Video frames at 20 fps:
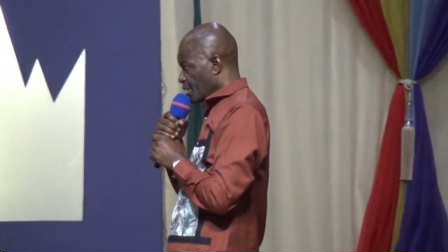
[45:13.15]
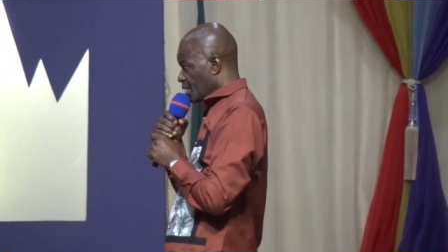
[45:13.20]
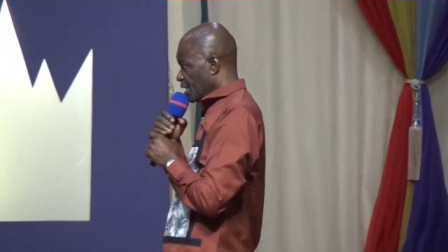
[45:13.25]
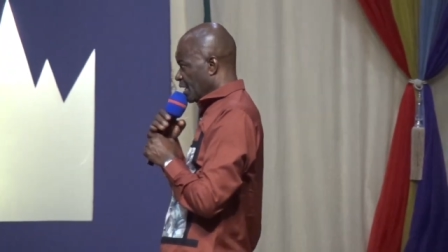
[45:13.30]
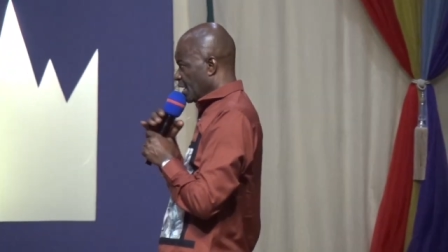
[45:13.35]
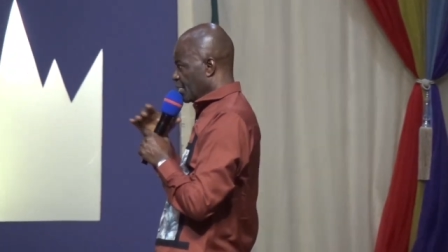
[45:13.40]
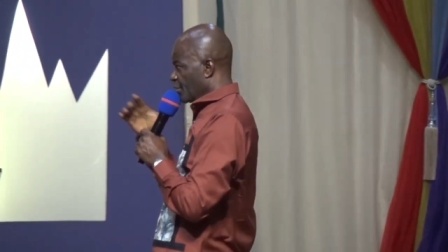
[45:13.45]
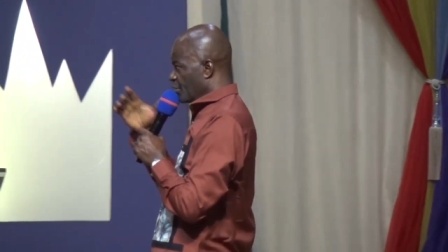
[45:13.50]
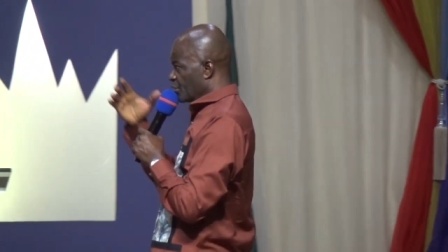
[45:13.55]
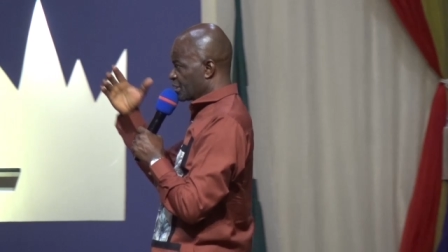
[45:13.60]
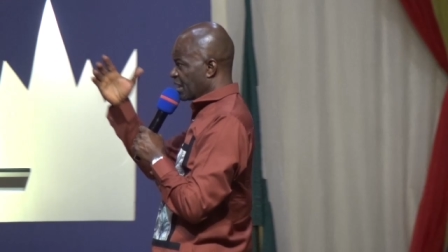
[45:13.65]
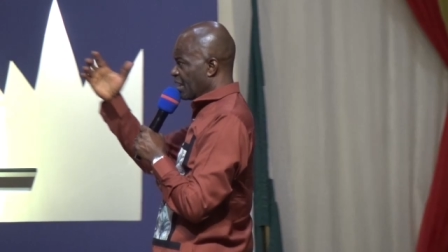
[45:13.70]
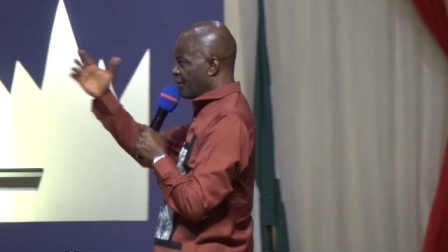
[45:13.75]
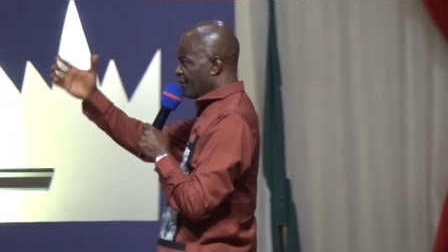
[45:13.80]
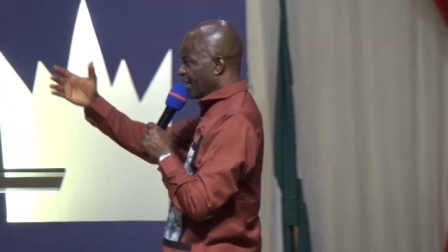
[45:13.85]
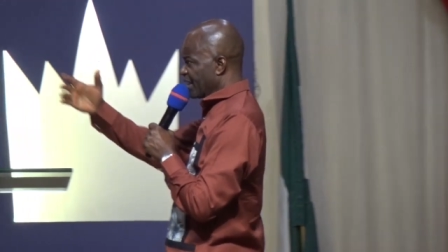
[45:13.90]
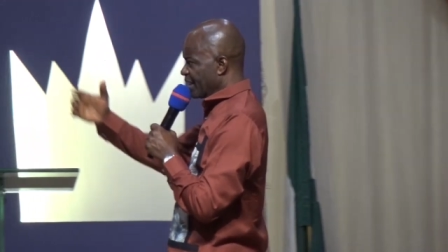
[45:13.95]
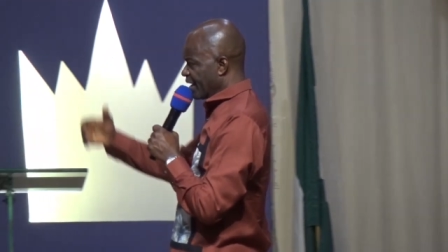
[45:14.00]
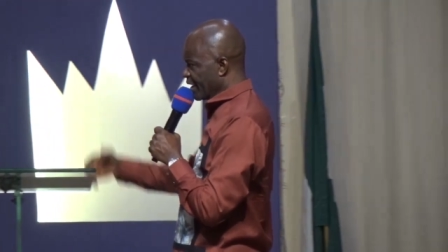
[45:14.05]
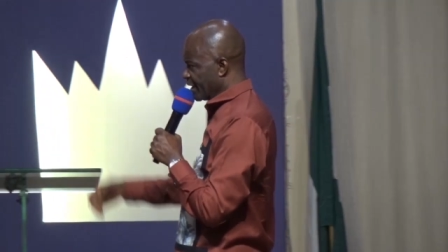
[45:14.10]
let us
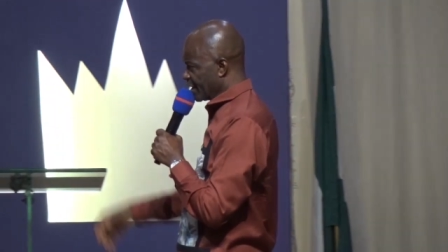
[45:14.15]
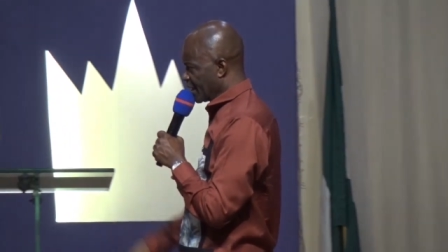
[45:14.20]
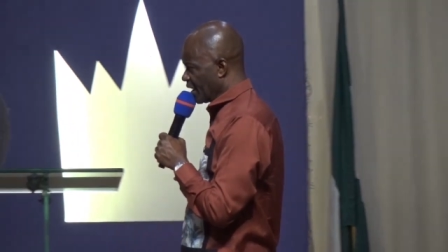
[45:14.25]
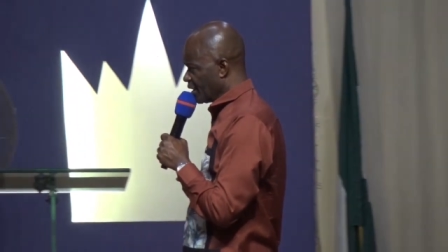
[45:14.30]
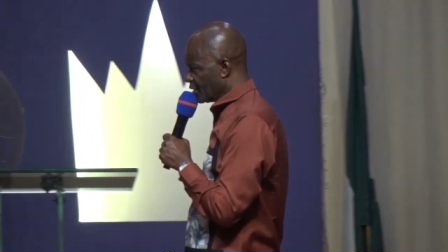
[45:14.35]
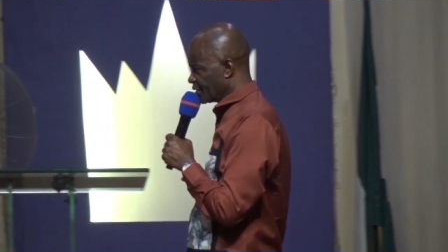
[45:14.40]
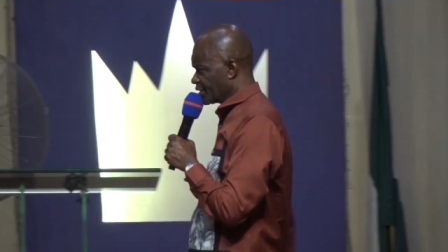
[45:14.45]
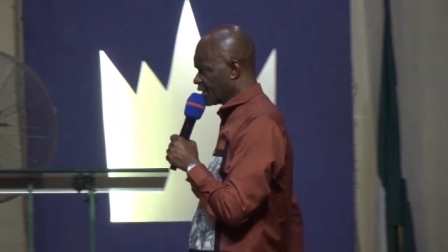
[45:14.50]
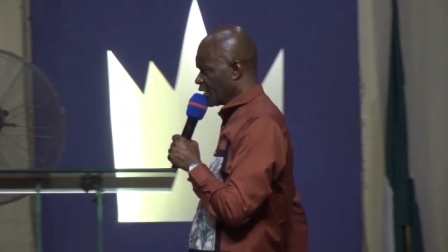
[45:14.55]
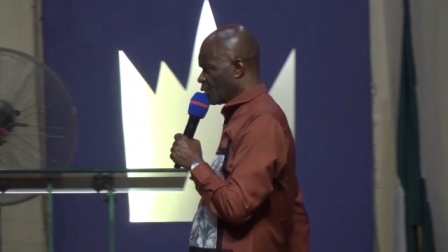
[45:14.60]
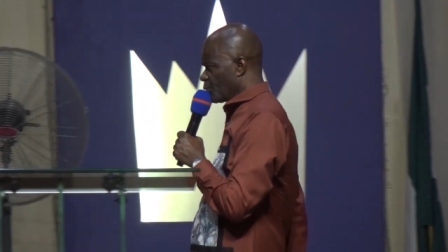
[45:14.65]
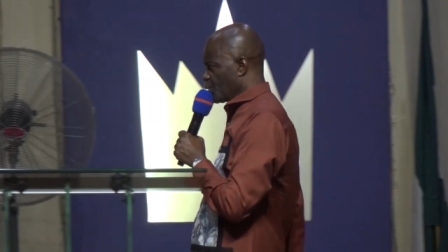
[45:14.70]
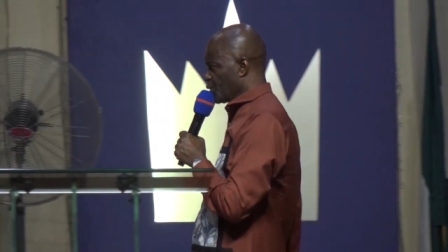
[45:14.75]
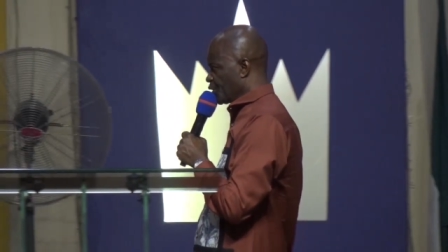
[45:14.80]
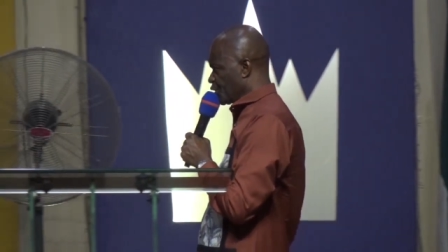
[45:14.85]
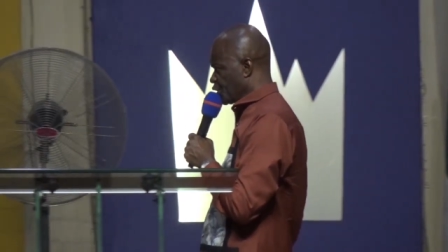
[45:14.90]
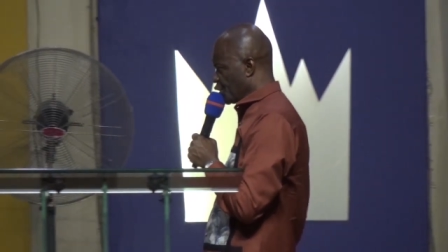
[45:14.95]
have an encounter with